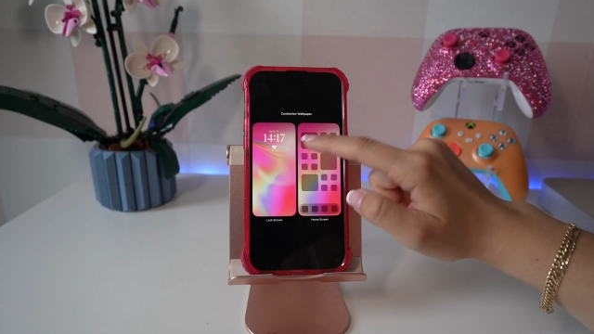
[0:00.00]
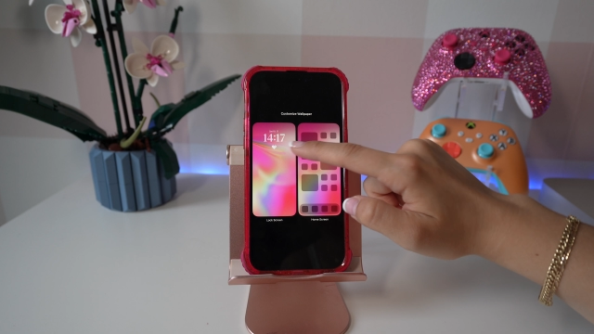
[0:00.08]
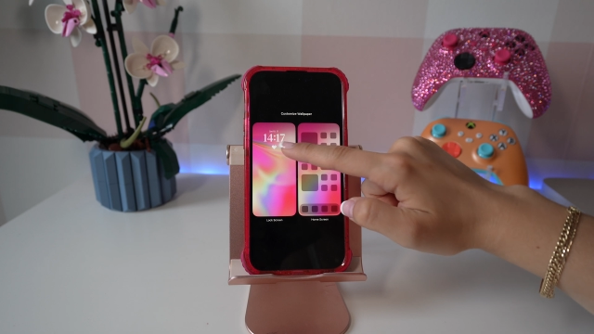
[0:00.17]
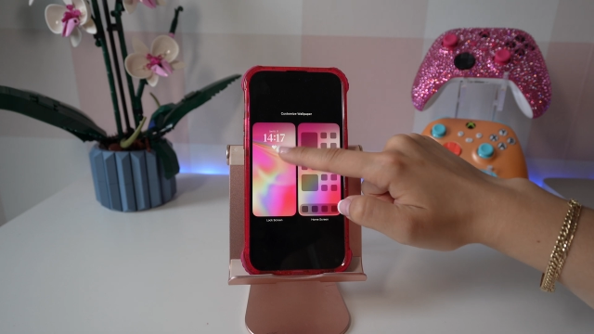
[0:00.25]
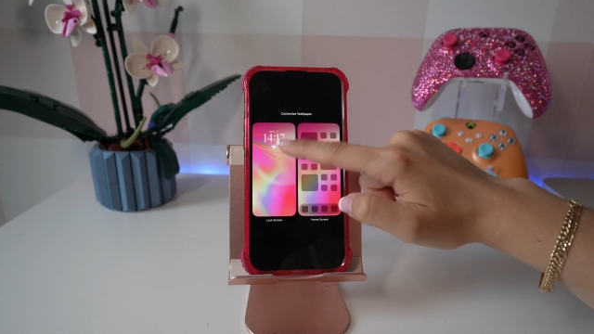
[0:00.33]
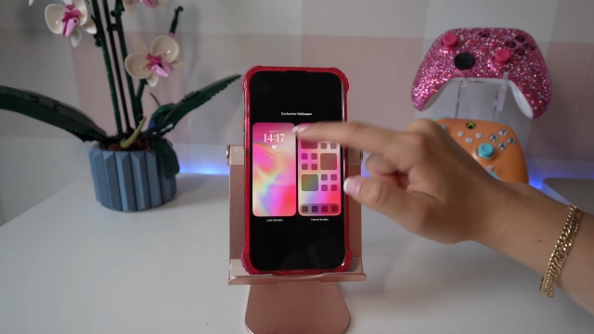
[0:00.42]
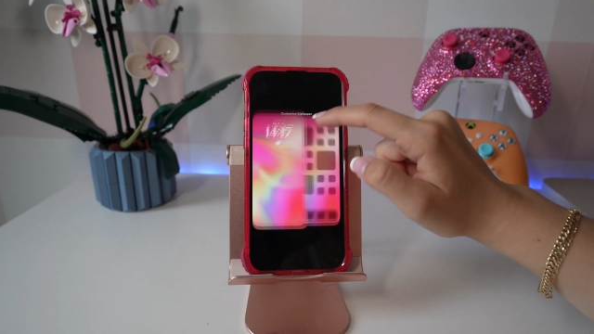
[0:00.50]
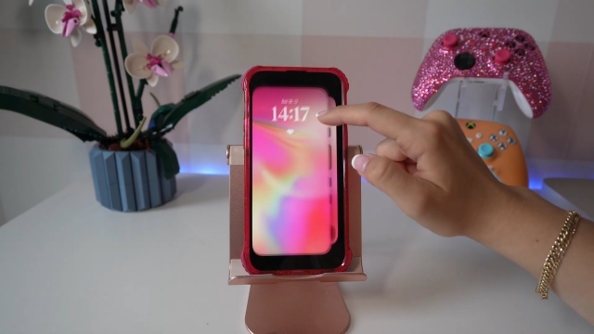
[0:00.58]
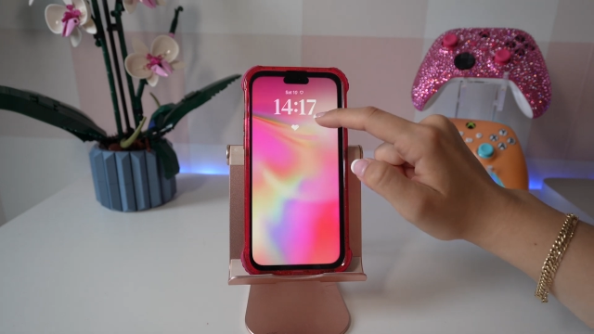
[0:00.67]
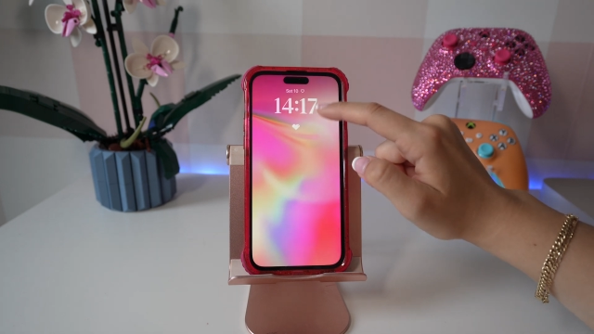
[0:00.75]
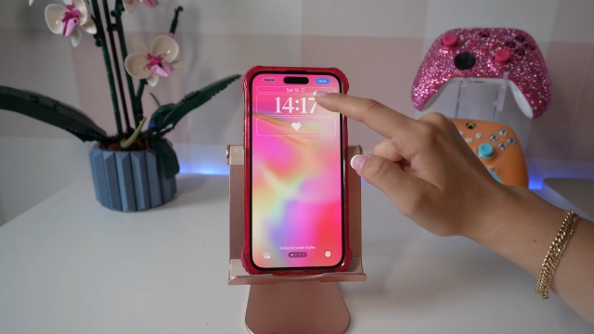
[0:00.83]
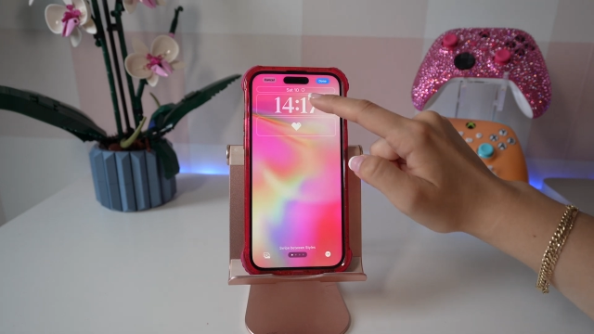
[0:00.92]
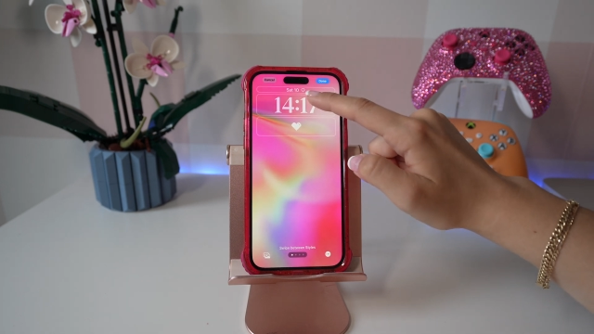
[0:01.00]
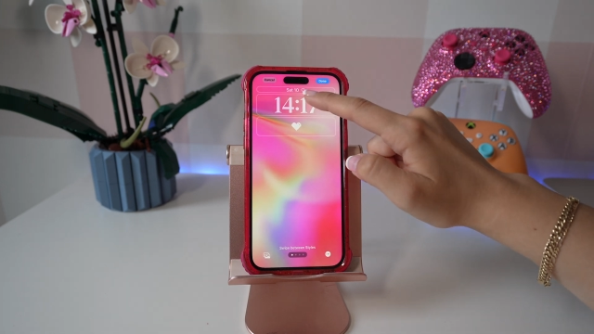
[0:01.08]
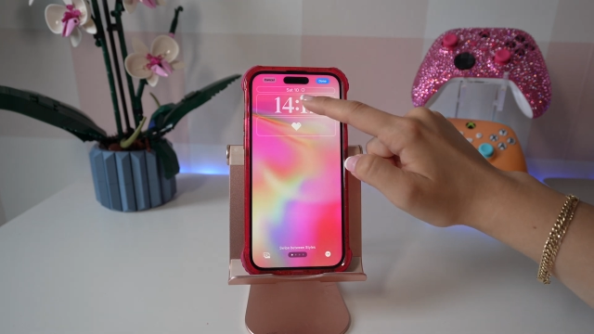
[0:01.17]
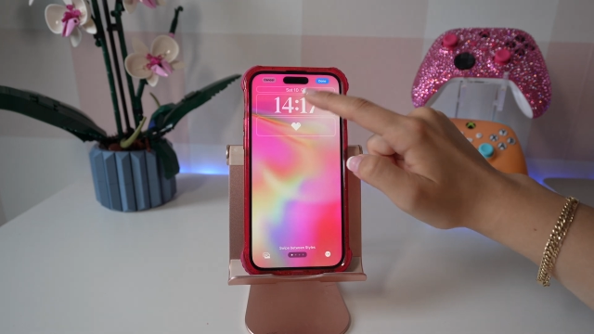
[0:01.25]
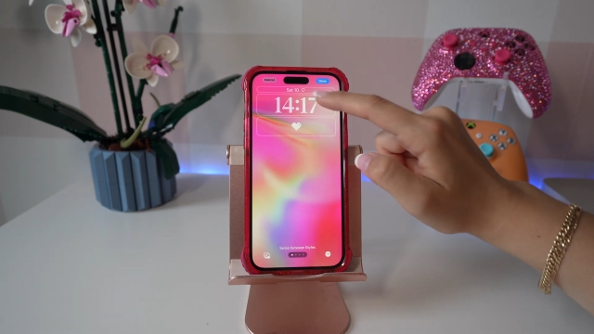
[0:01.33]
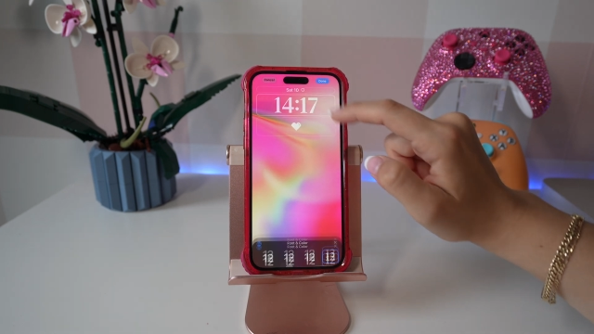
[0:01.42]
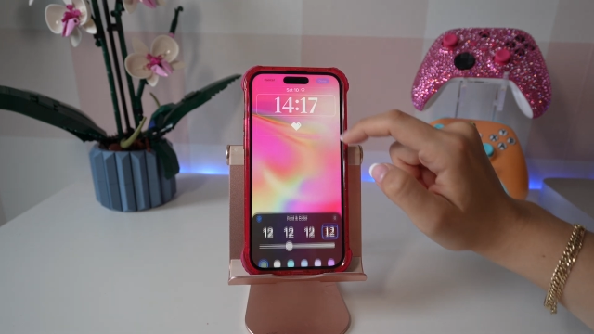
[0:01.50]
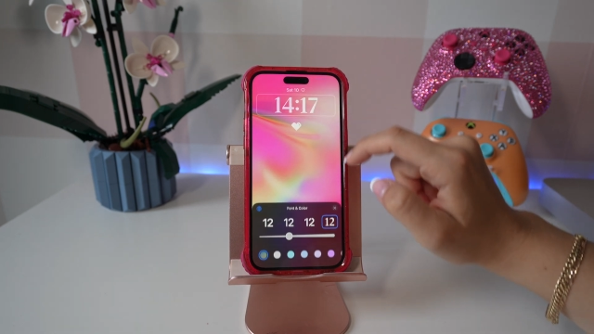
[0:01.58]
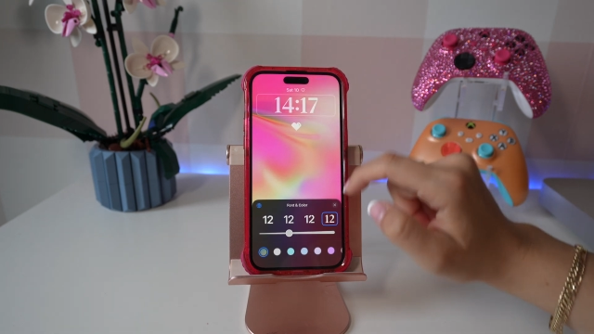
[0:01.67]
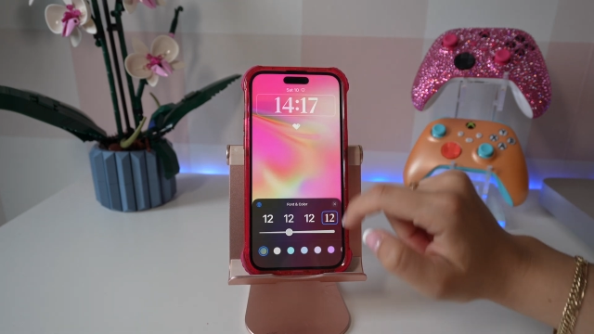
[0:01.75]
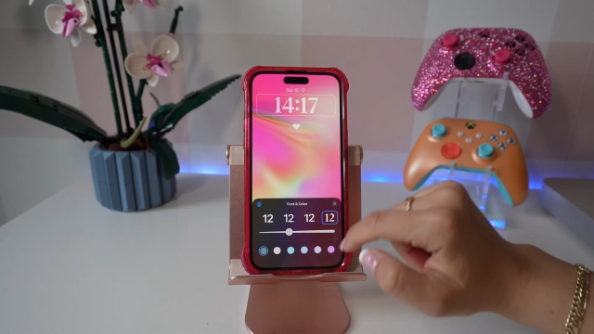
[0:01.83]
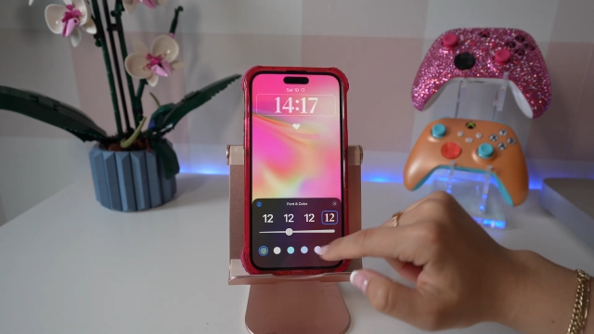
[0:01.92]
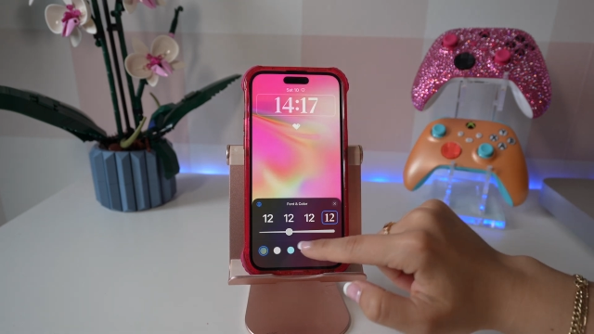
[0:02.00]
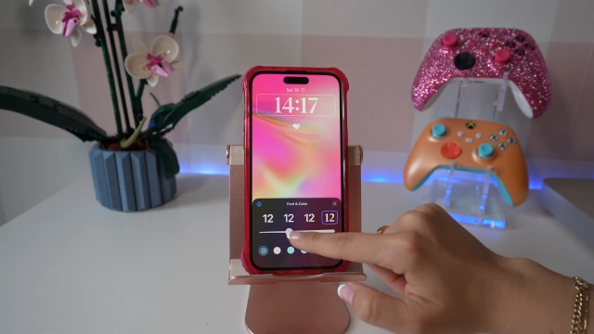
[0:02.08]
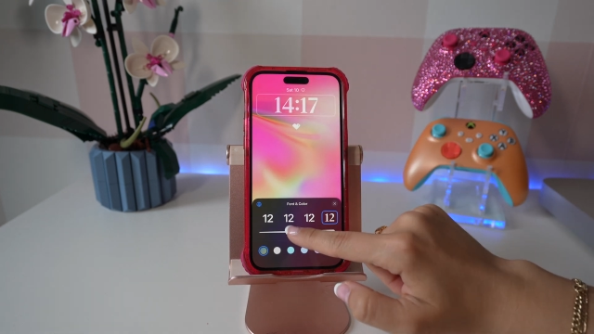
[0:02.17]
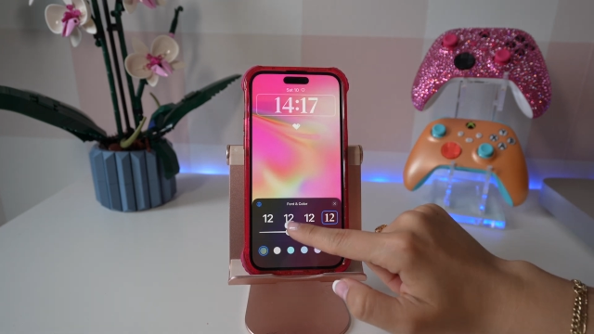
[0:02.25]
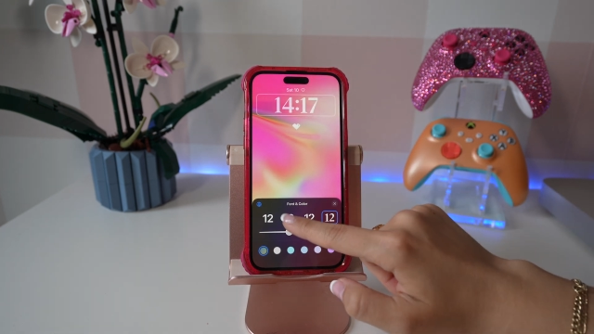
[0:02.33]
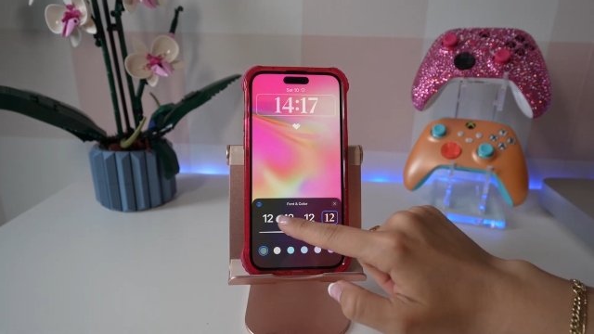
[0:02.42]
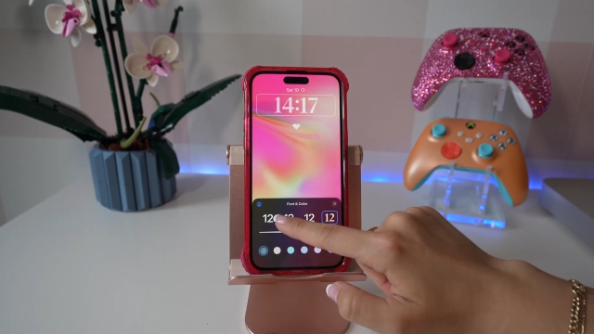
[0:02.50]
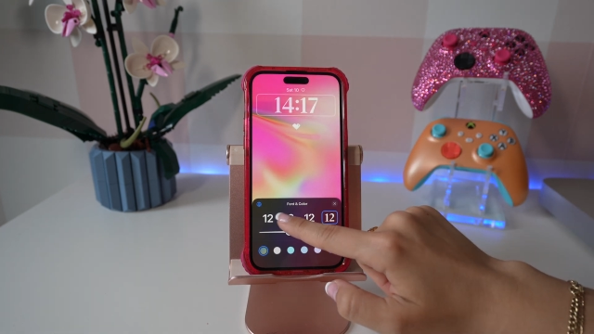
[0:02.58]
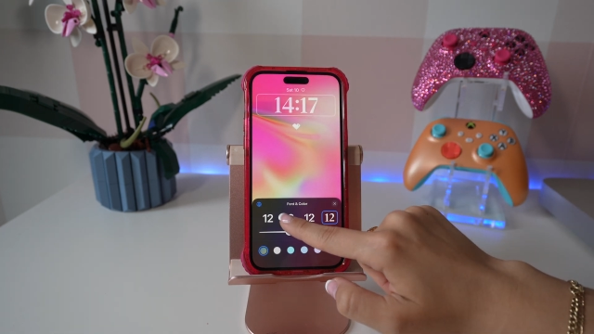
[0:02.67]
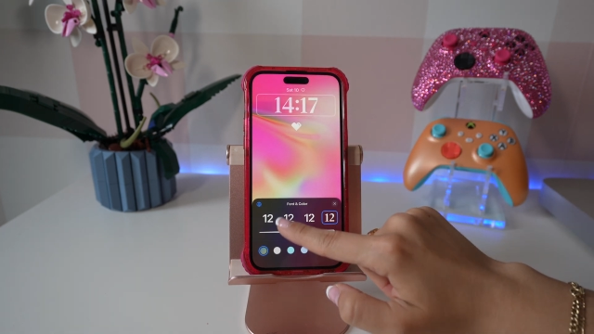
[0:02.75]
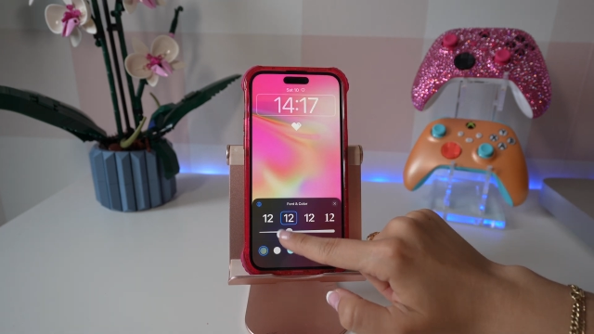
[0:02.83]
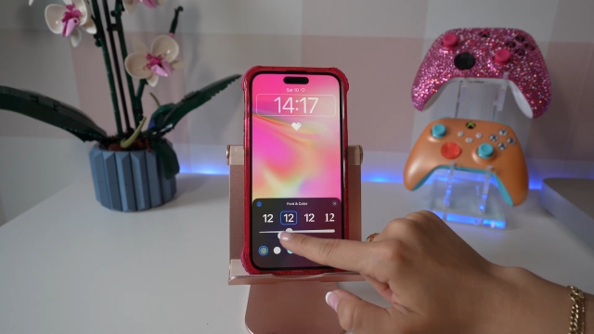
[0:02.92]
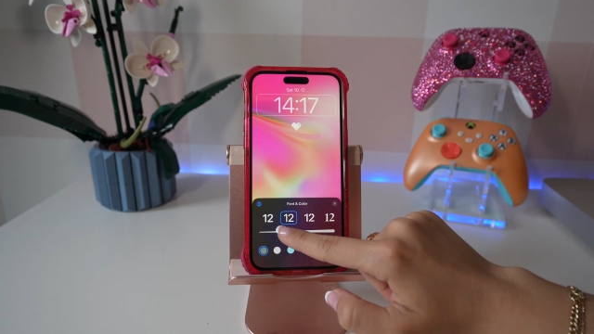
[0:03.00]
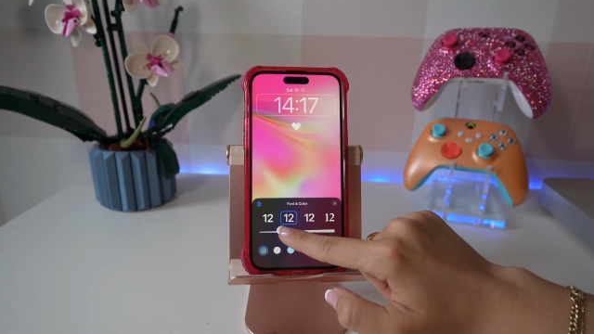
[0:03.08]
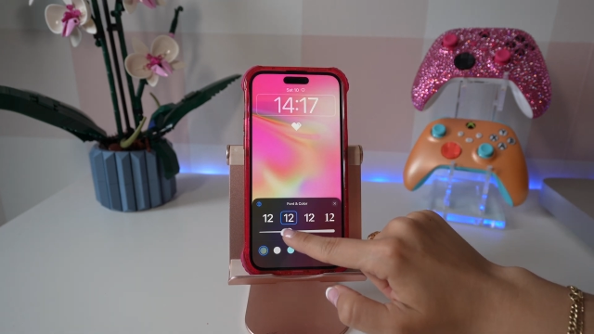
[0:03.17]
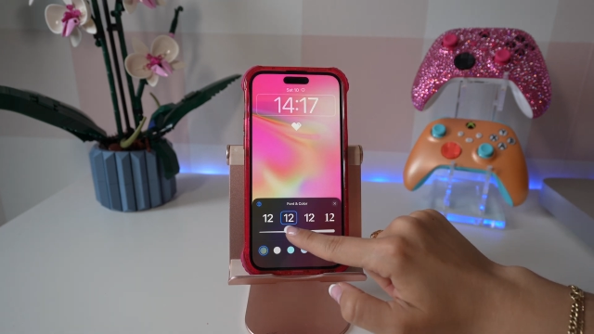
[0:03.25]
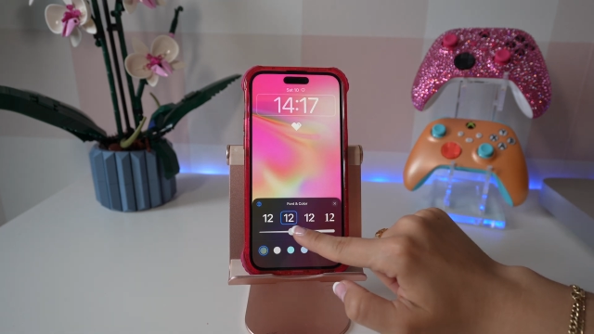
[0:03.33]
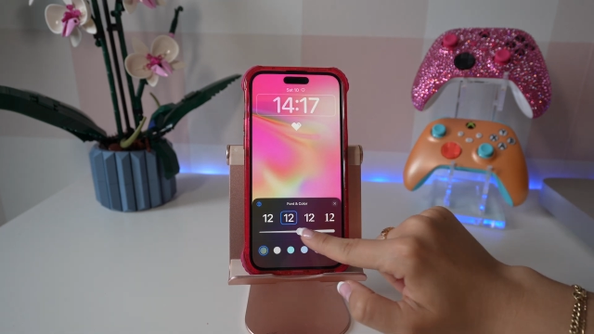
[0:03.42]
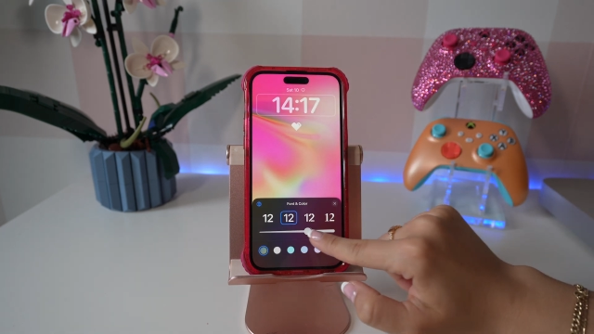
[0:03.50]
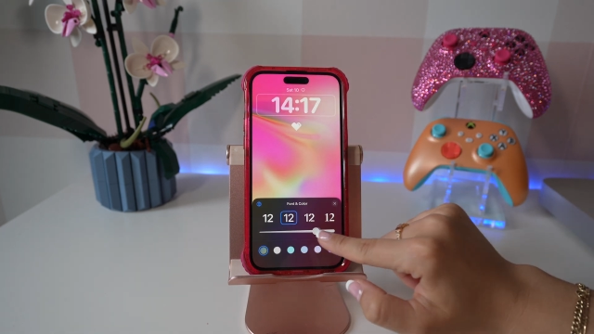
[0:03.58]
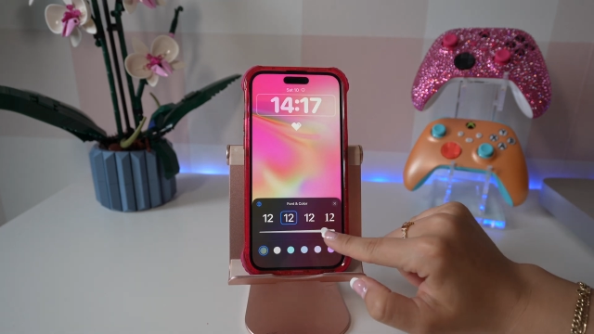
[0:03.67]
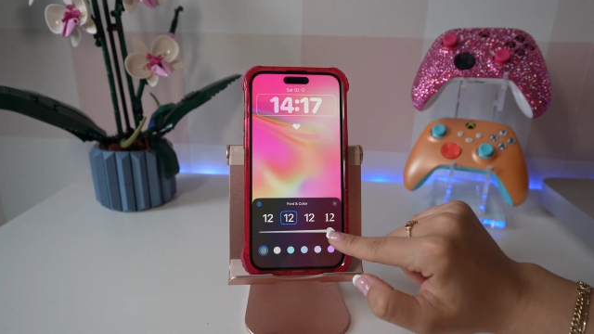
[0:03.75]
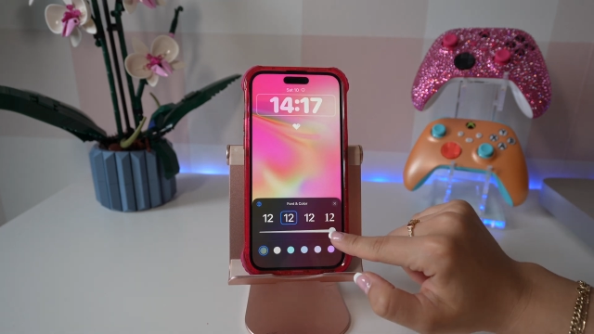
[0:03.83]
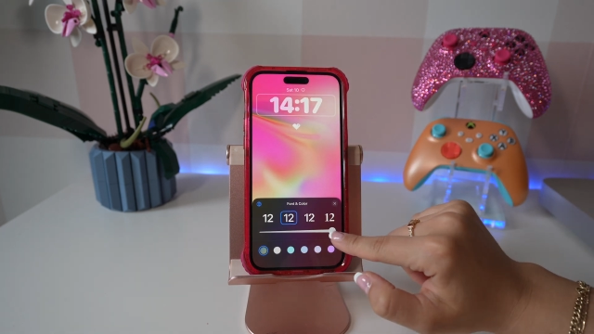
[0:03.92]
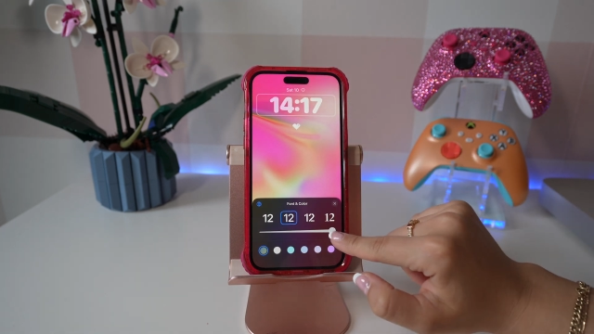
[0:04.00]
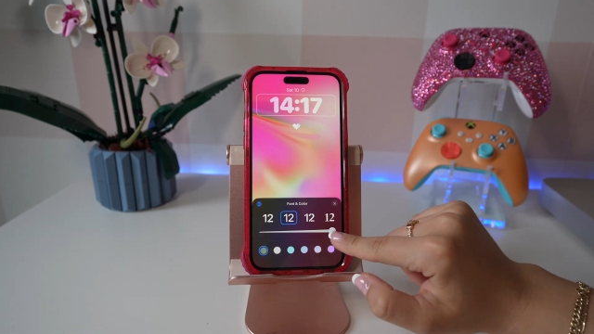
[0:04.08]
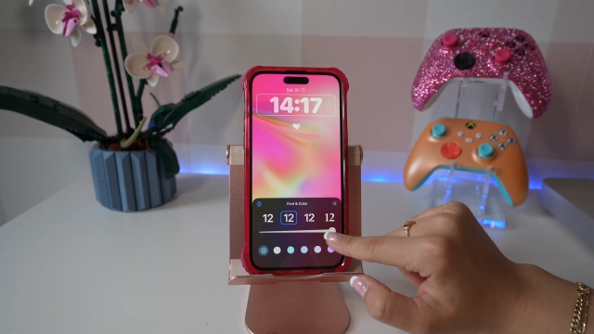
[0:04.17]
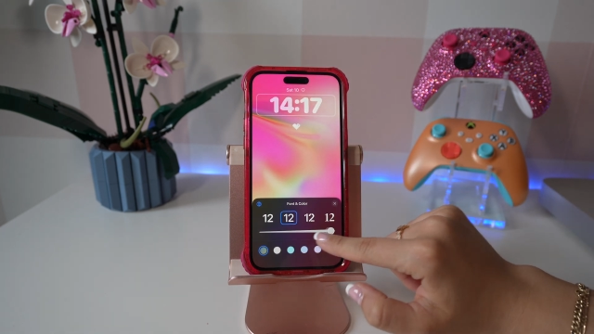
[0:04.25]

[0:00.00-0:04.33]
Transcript: [unreadable: no face in view]